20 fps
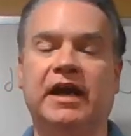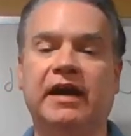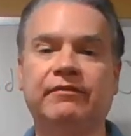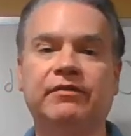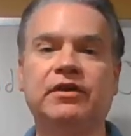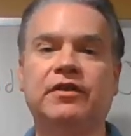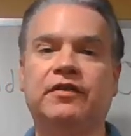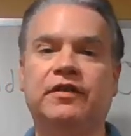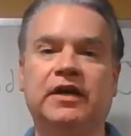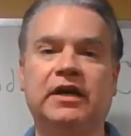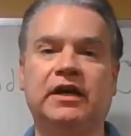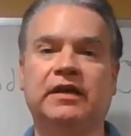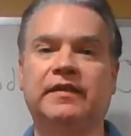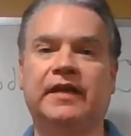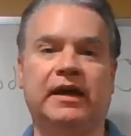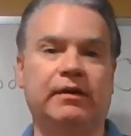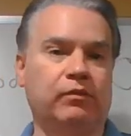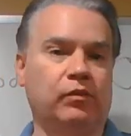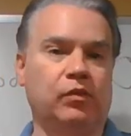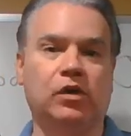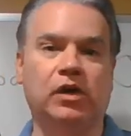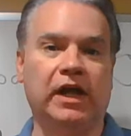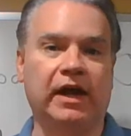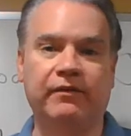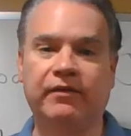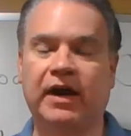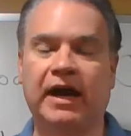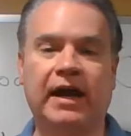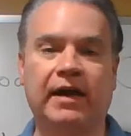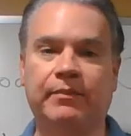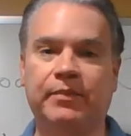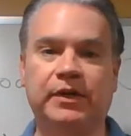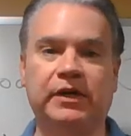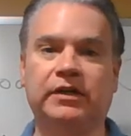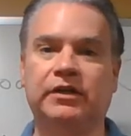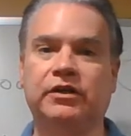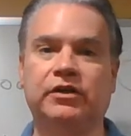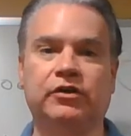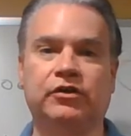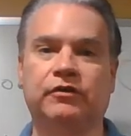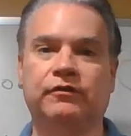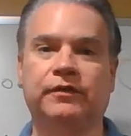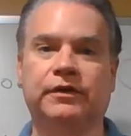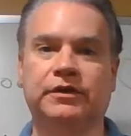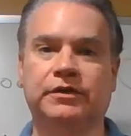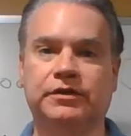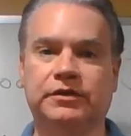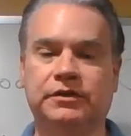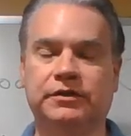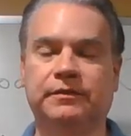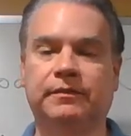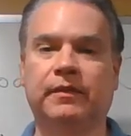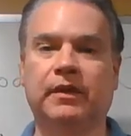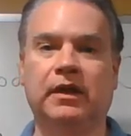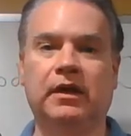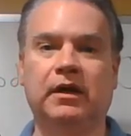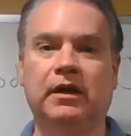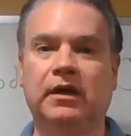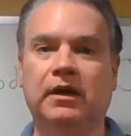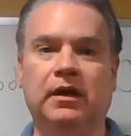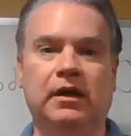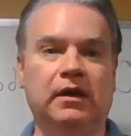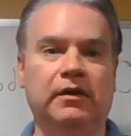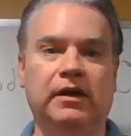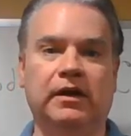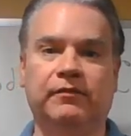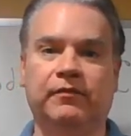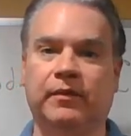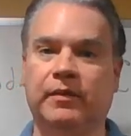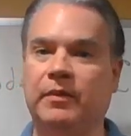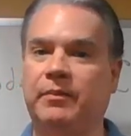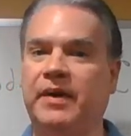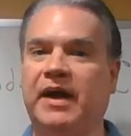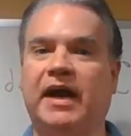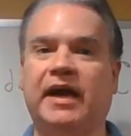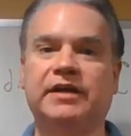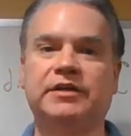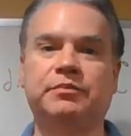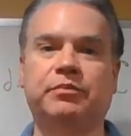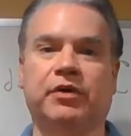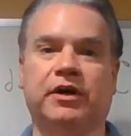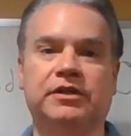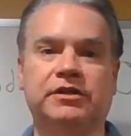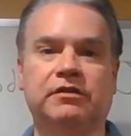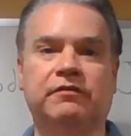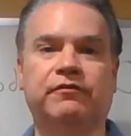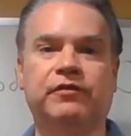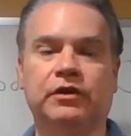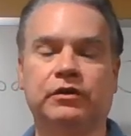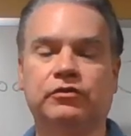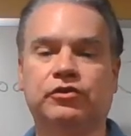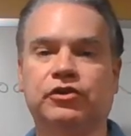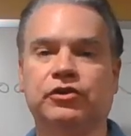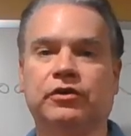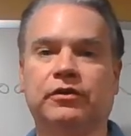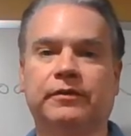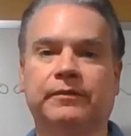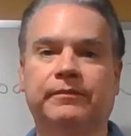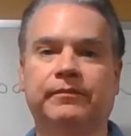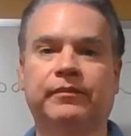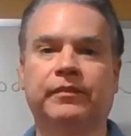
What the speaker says: Everything that will ever happen in the universe, from the past, present, future,